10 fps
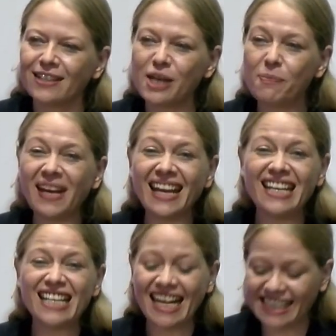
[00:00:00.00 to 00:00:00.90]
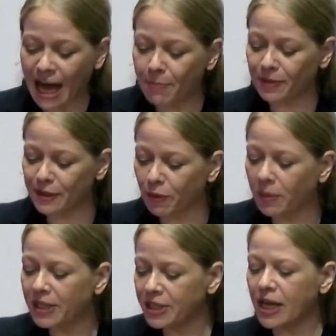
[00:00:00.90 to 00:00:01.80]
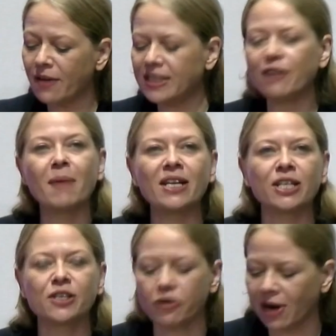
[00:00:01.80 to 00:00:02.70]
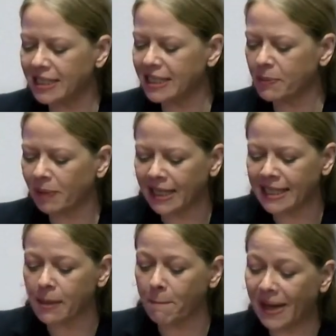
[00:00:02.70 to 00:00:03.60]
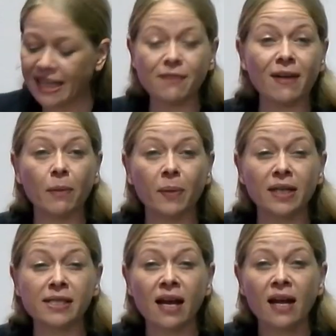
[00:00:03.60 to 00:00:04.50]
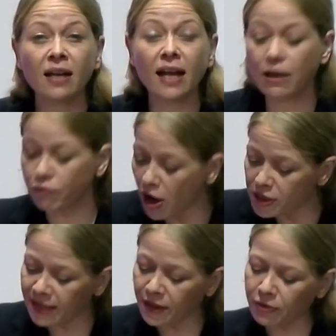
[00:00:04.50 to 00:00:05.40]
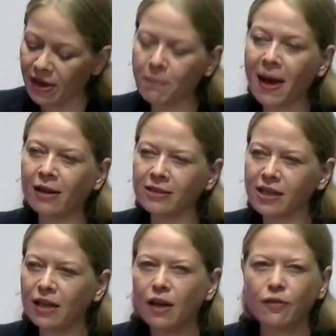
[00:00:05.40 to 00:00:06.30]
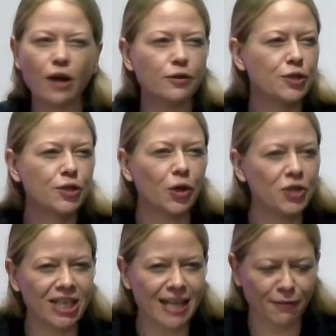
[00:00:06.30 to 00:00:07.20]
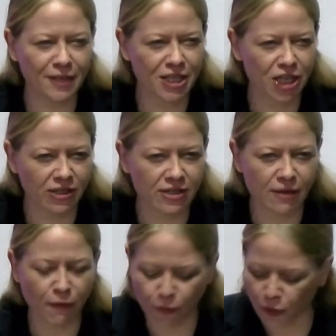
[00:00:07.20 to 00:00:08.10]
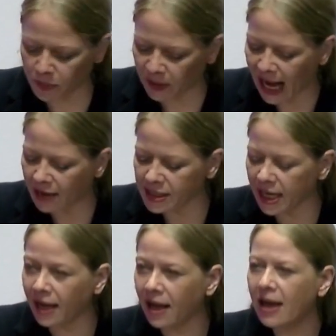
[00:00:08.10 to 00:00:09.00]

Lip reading: To be exempt from conservative measures created to please big developers, like eroding the Green Belt, those dodgy definitions of affordable housing,